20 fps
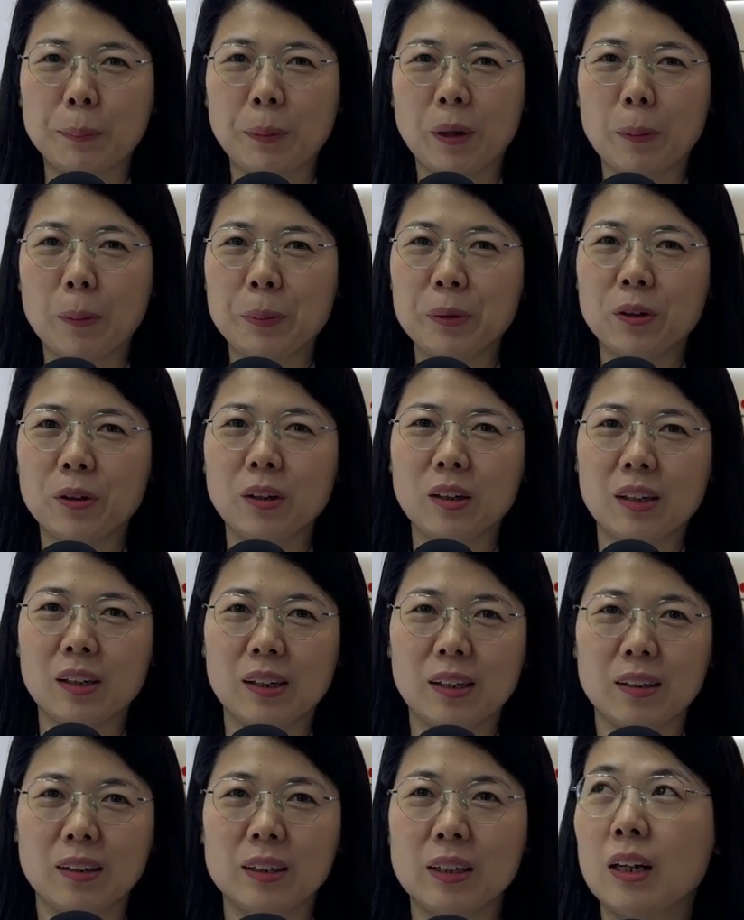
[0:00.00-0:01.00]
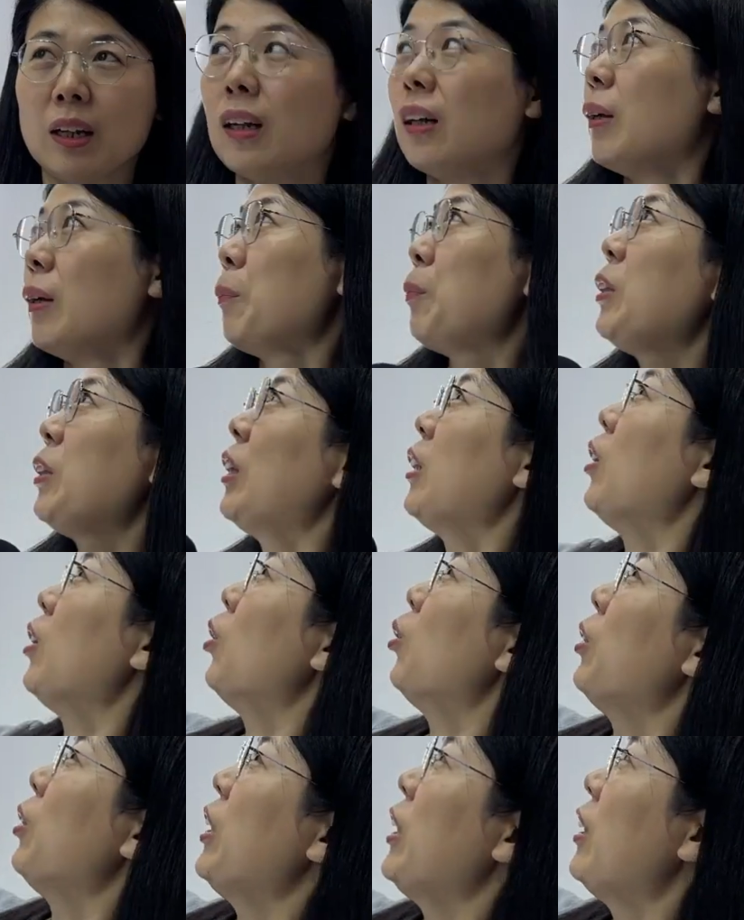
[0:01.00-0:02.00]
popular
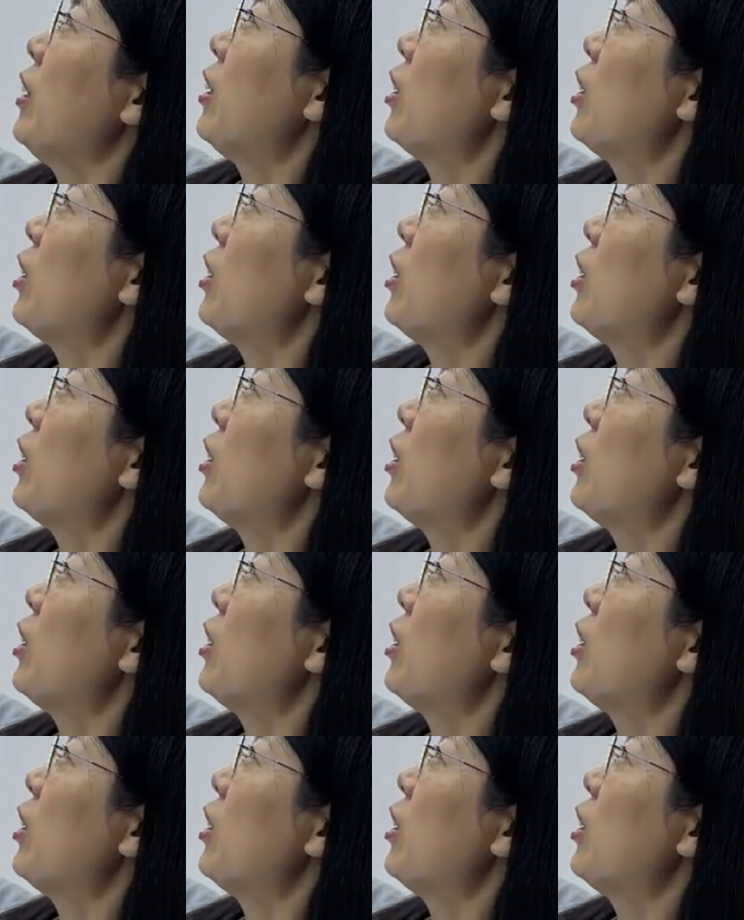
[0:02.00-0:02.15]
POE